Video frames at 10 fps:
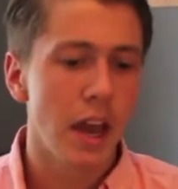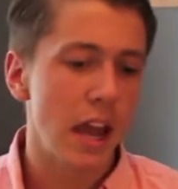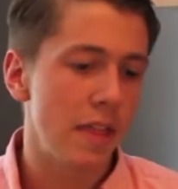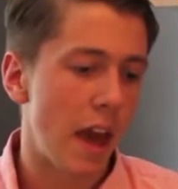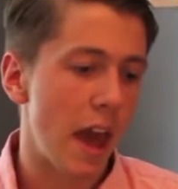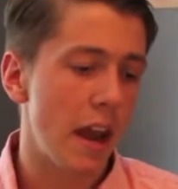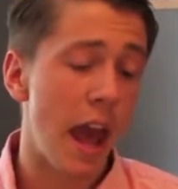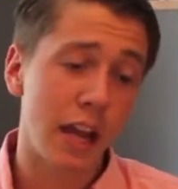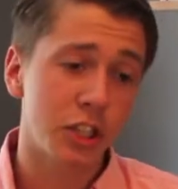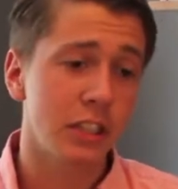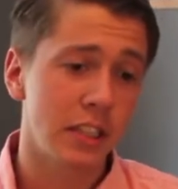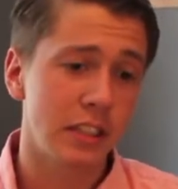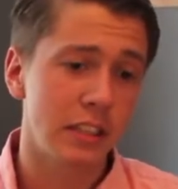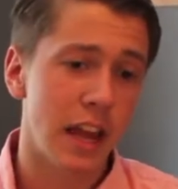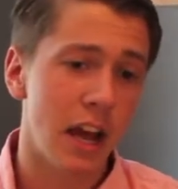And then Ashley
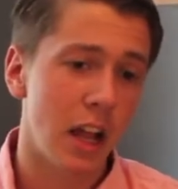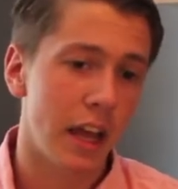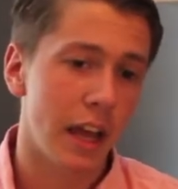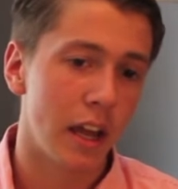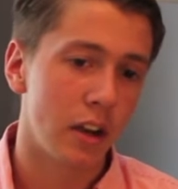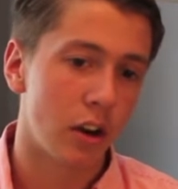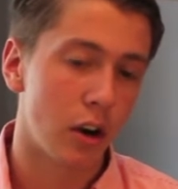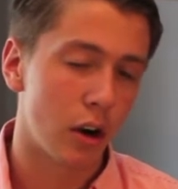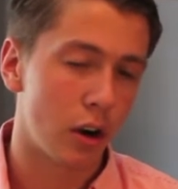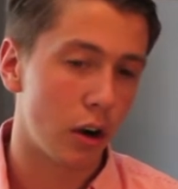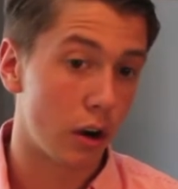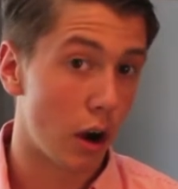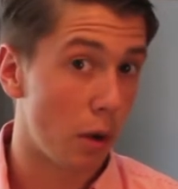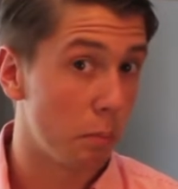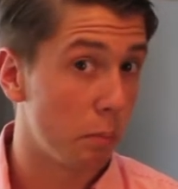Tisdale and her
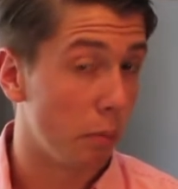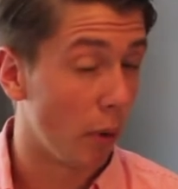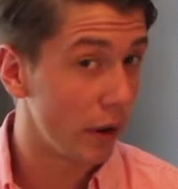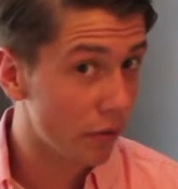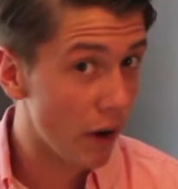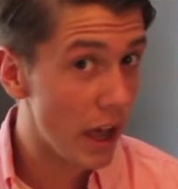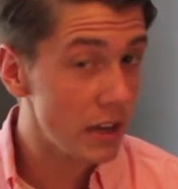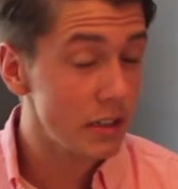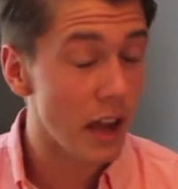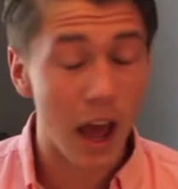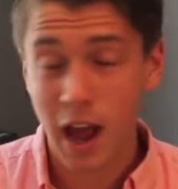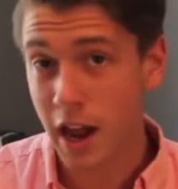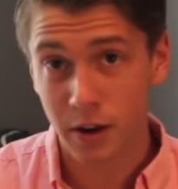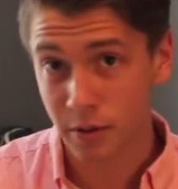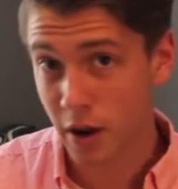boyfriend,
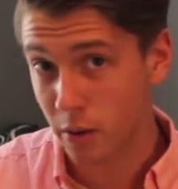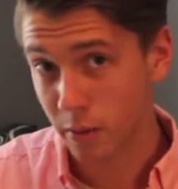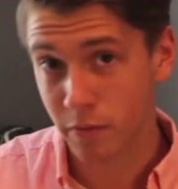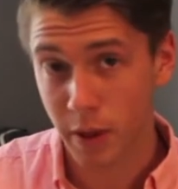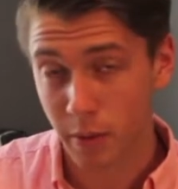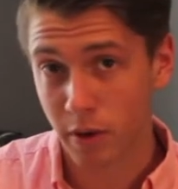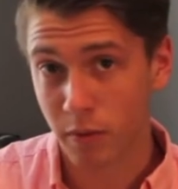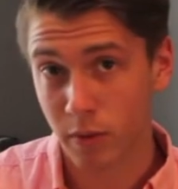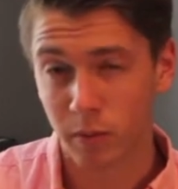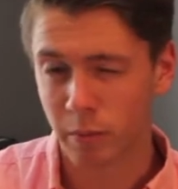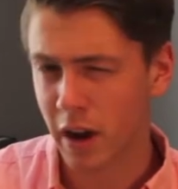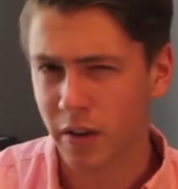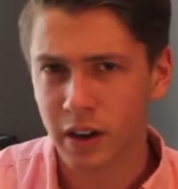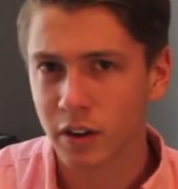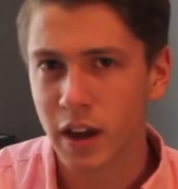I don't know if they were
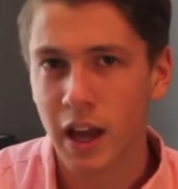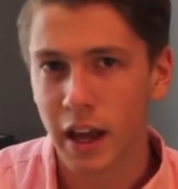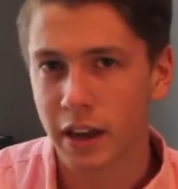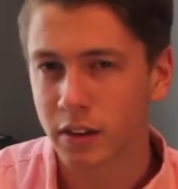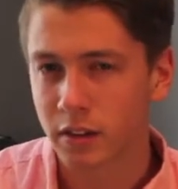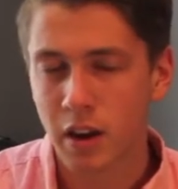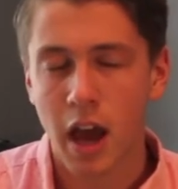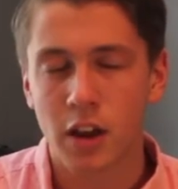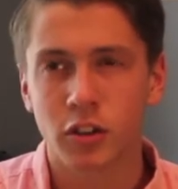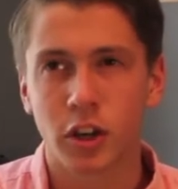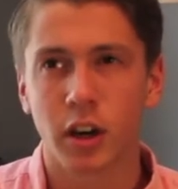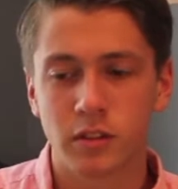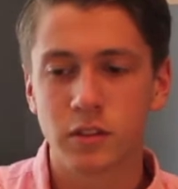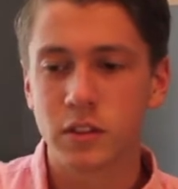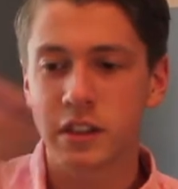married or not, I'm not sure,
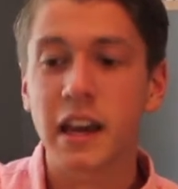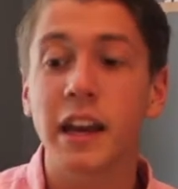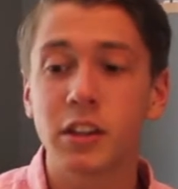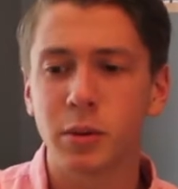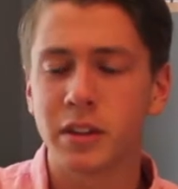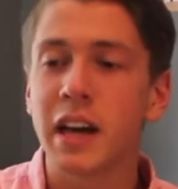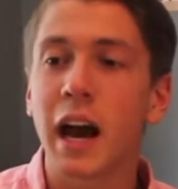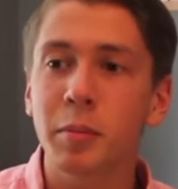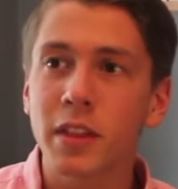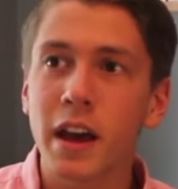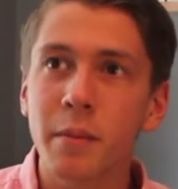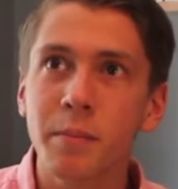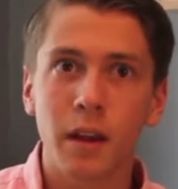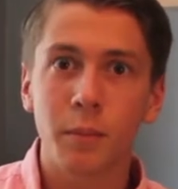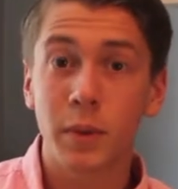decided to adopt them
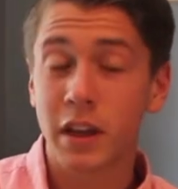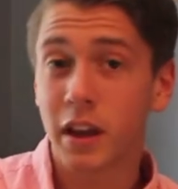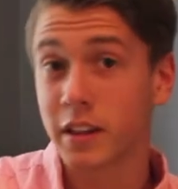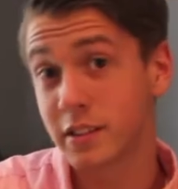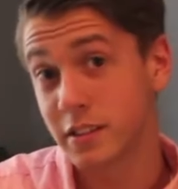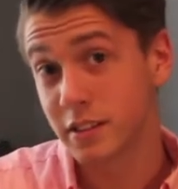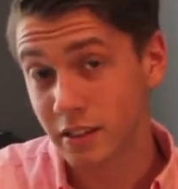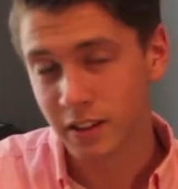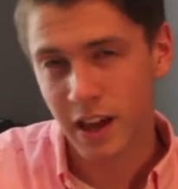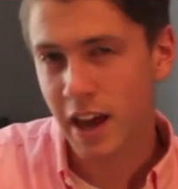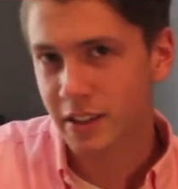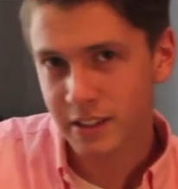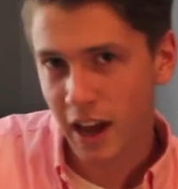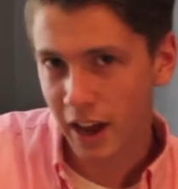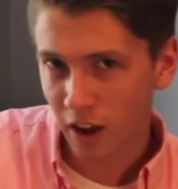because, yes,
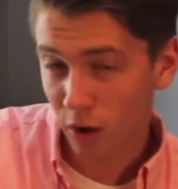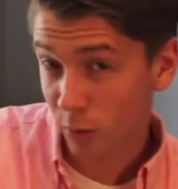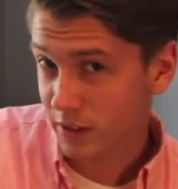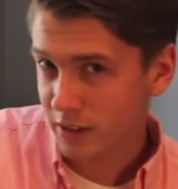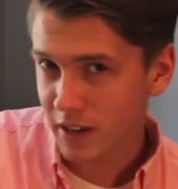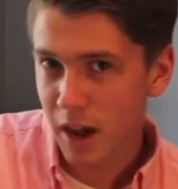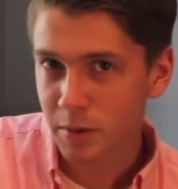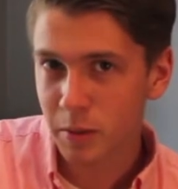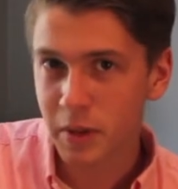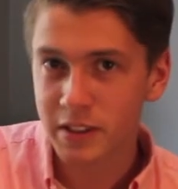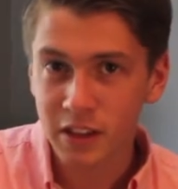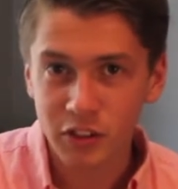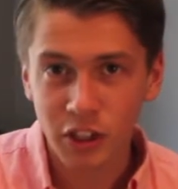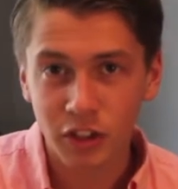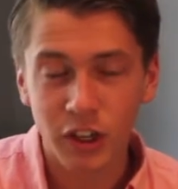I always adopt possessed
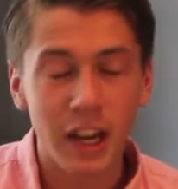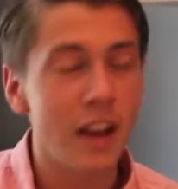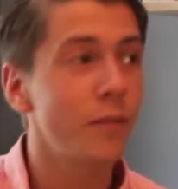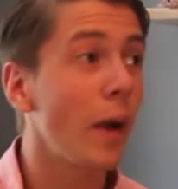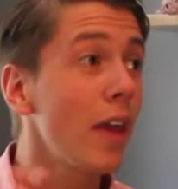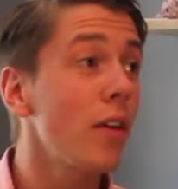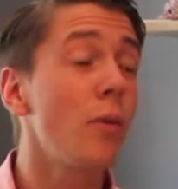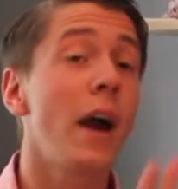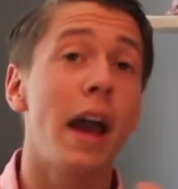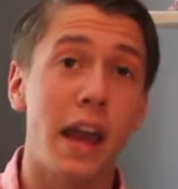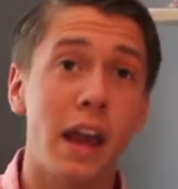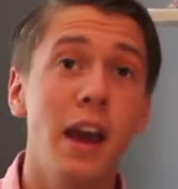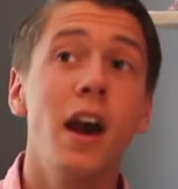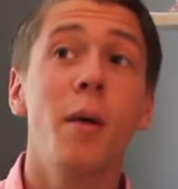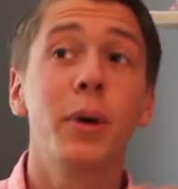children. And by the way,
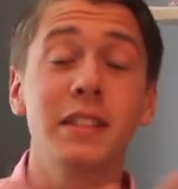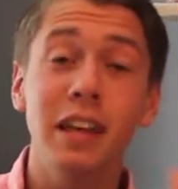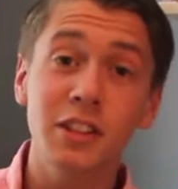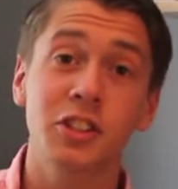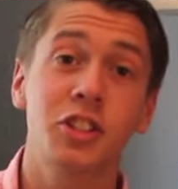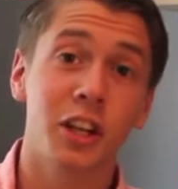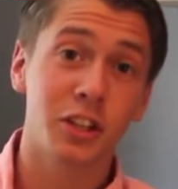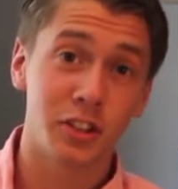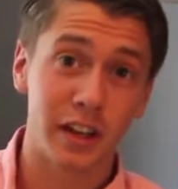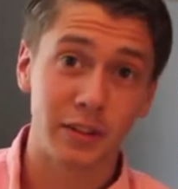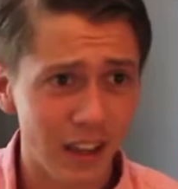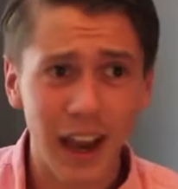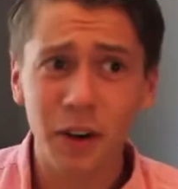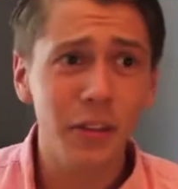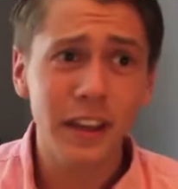possessed children,
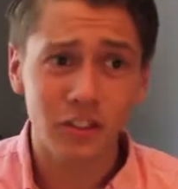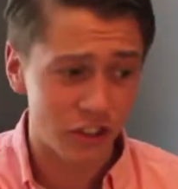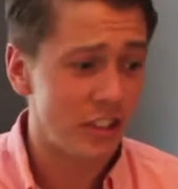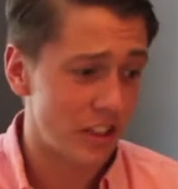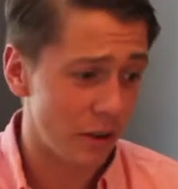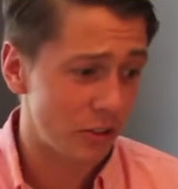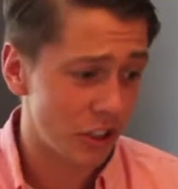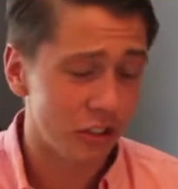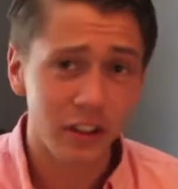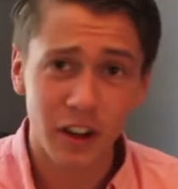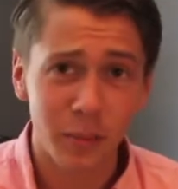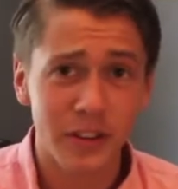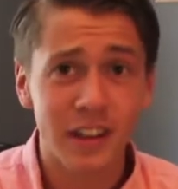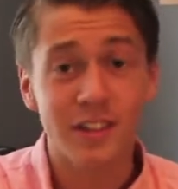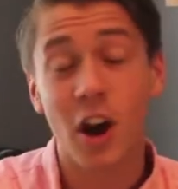I don't think it's just those children that are
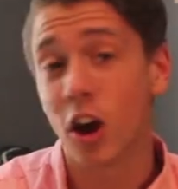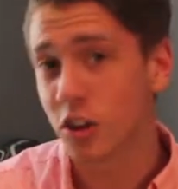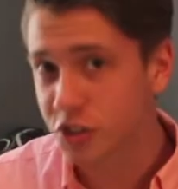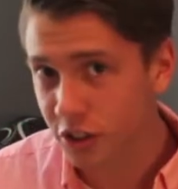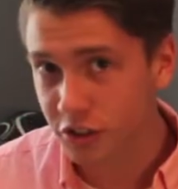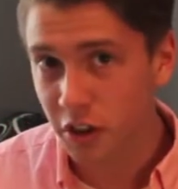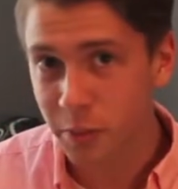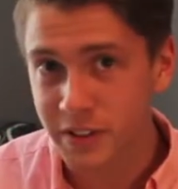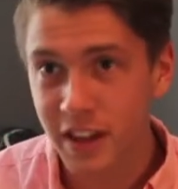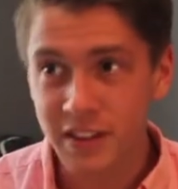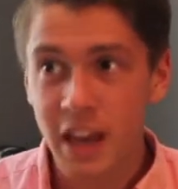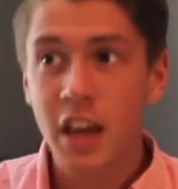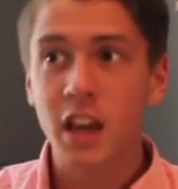possessed, all children are possessed.